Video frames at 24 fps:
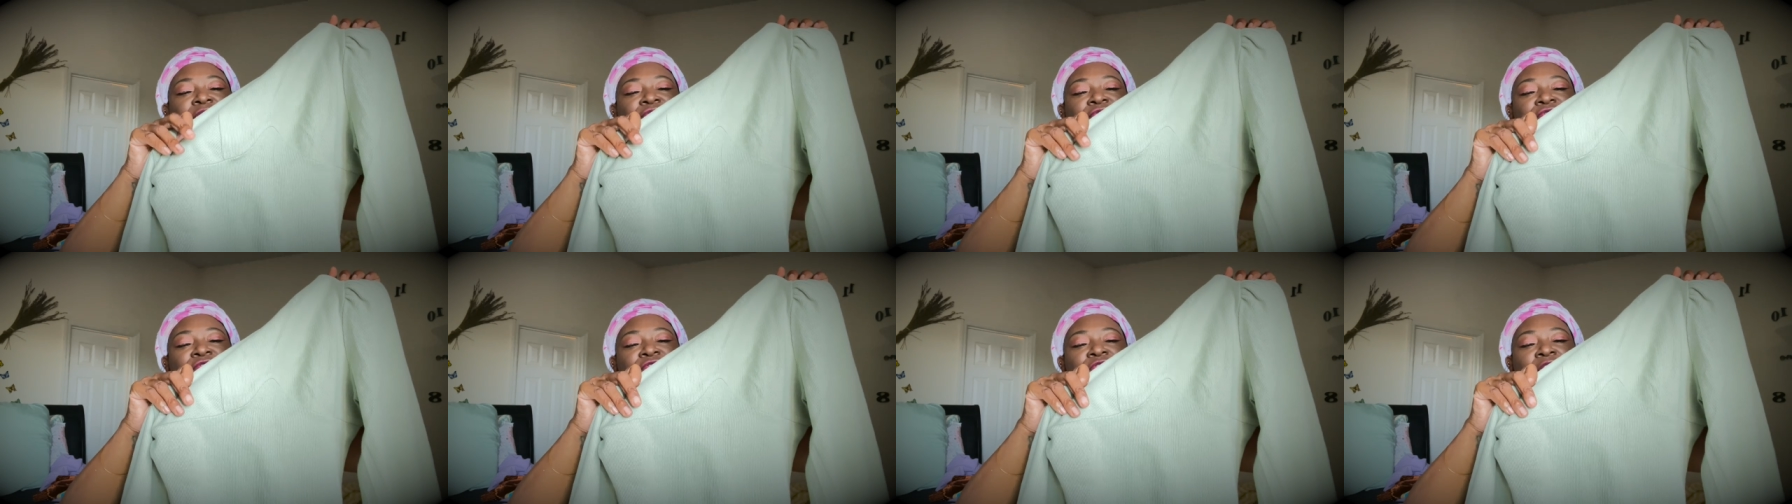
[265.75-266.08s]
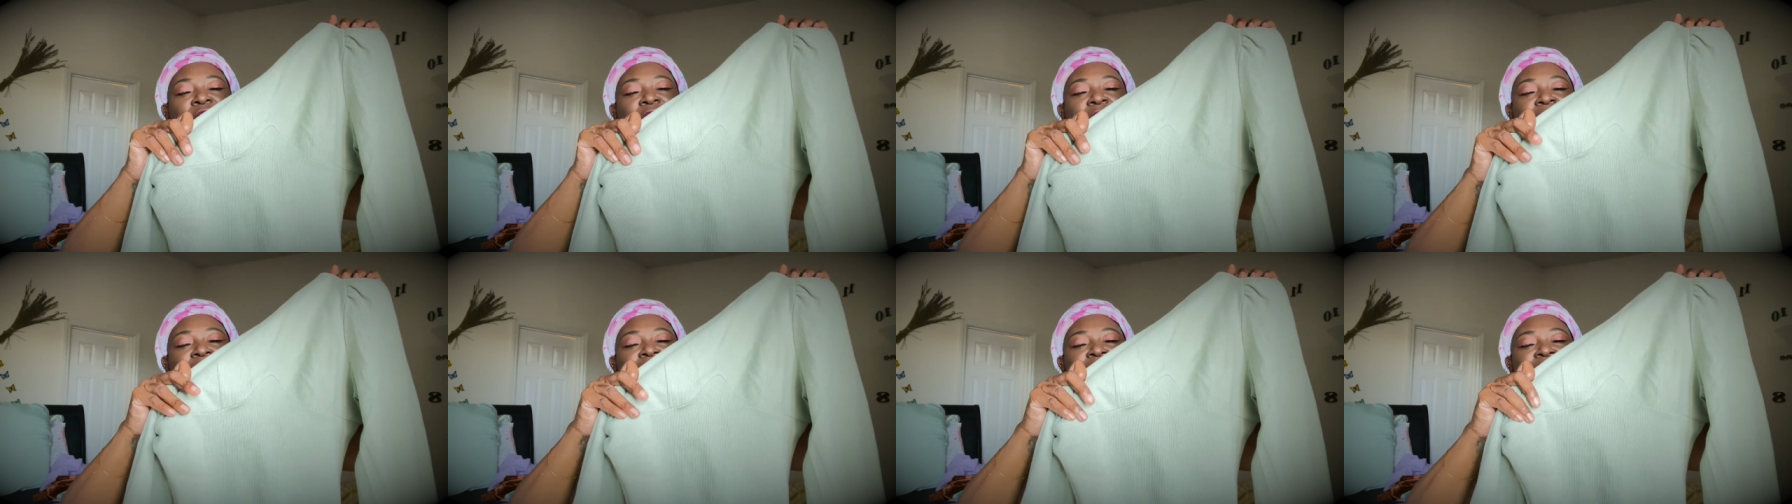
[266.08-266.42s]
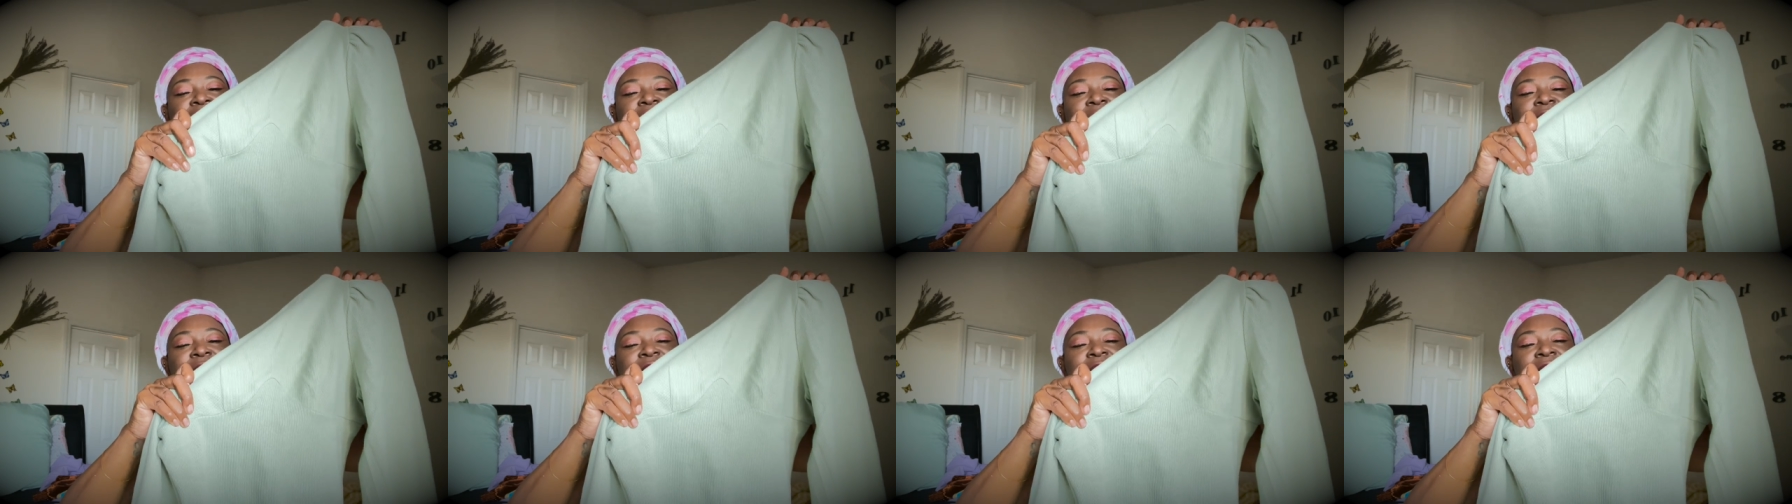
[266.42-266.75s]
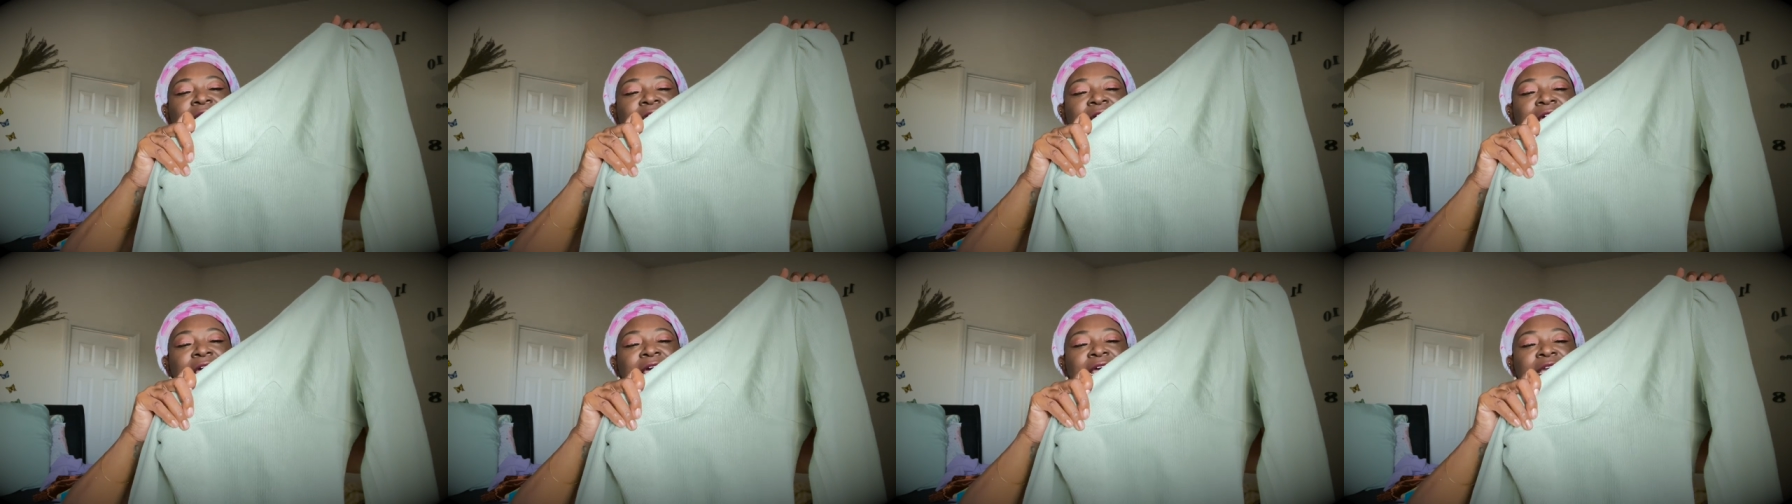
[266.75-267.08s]
front and then
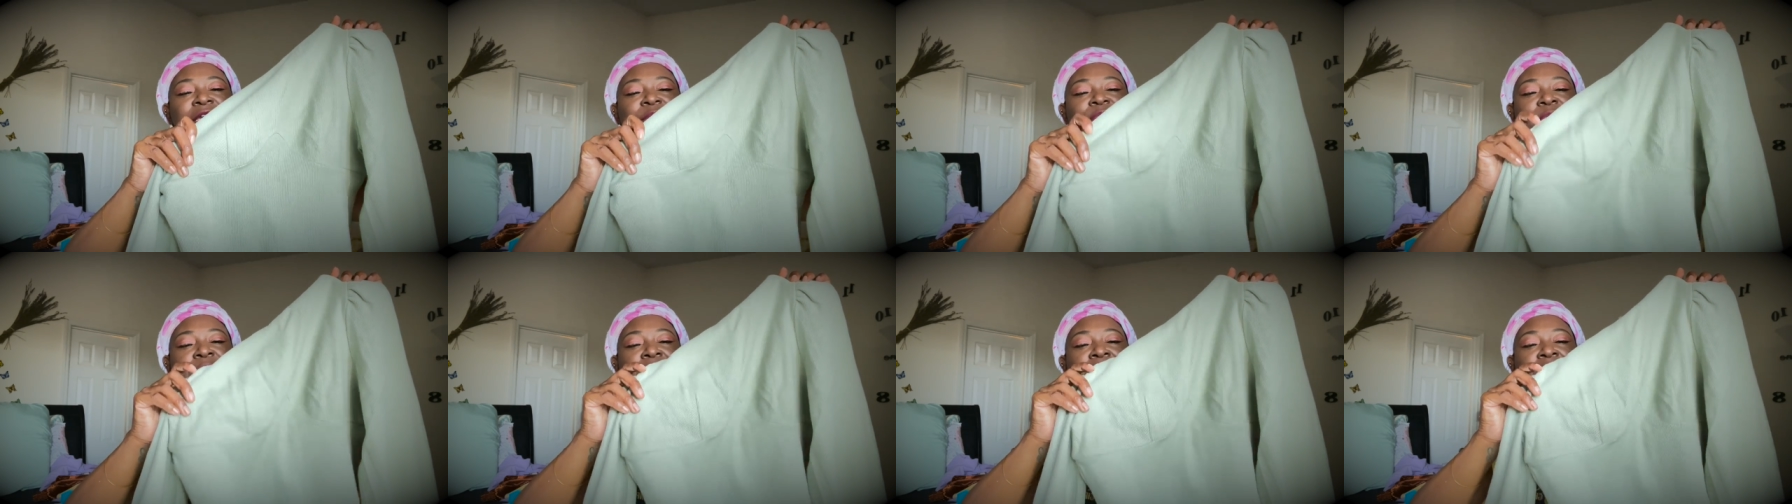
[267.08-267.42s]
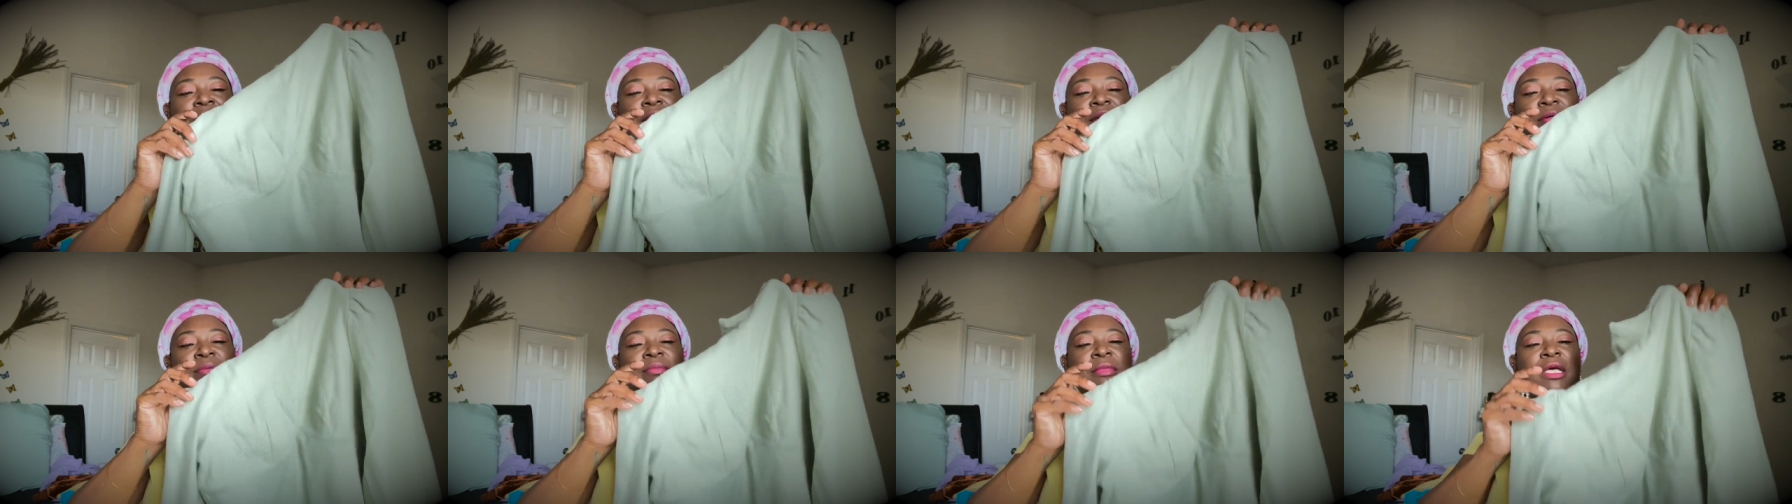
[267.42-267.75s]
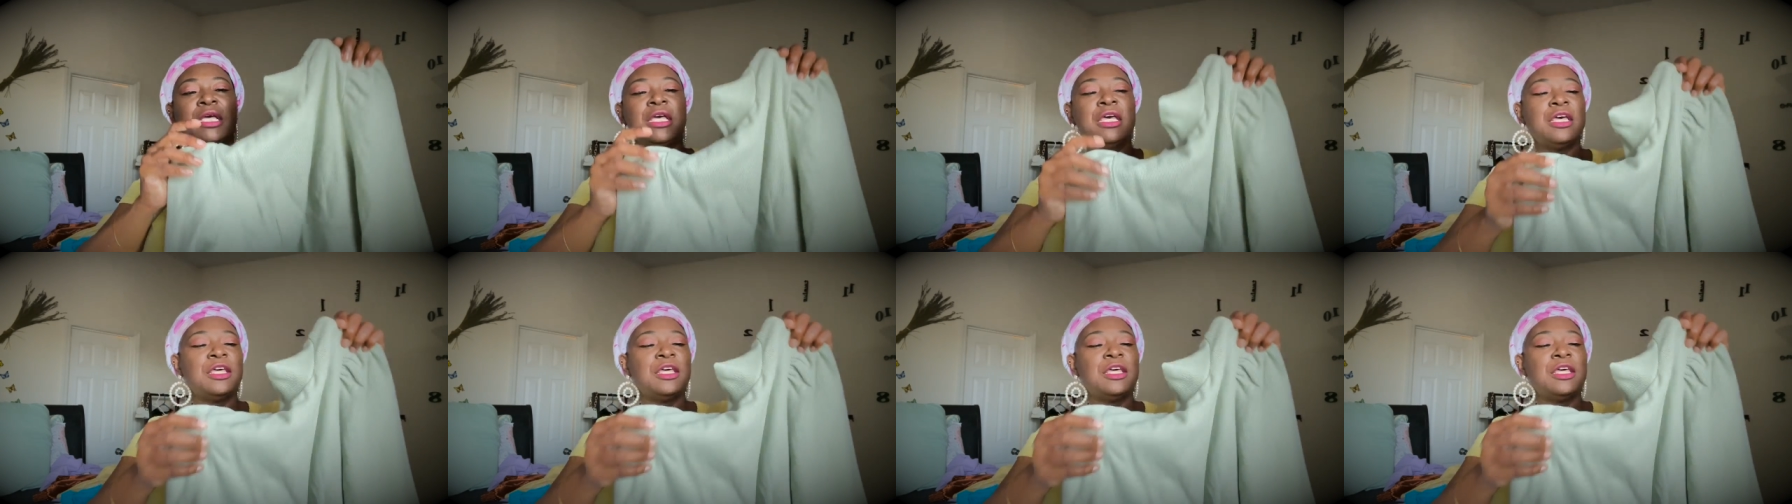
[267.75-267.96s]
tight at the bottom.